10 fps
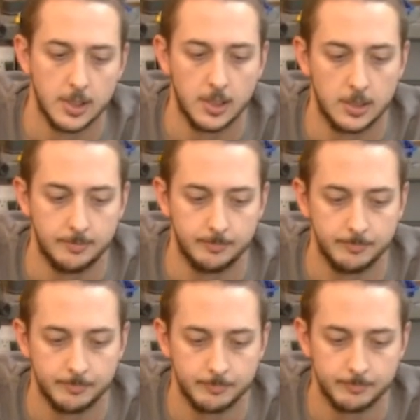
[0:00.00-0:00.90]

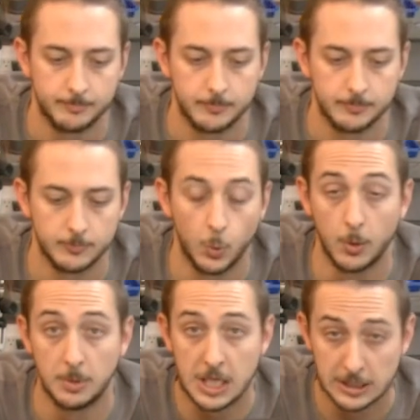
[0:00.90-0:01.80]
or
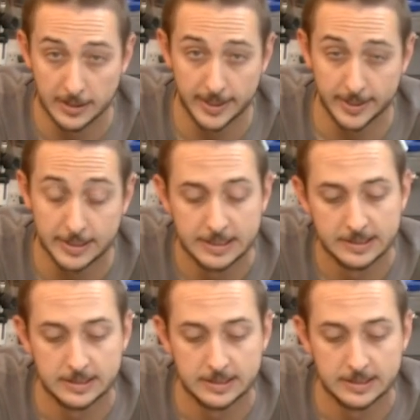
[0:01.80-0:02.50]
a block of lead.